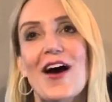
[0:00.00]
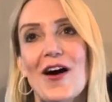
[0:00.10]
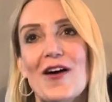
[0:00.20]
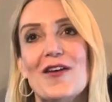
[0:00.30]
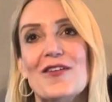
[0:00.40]

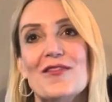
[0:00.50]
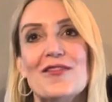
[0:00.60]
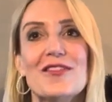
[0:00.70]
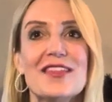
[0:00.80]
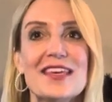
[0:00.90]
of
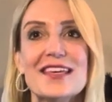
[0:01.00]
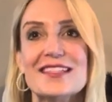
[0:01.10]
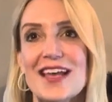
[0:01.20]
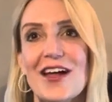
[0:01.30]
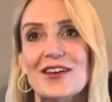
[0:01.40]
the
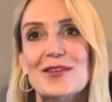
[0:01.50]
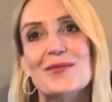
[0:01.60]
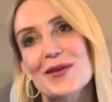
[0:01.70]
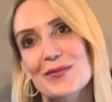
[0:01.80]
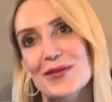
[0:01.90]
Italian
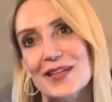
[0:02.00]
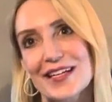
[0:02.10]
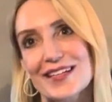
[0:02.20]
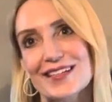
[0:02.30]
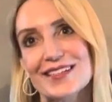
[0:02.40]
people
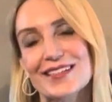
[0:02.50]
here.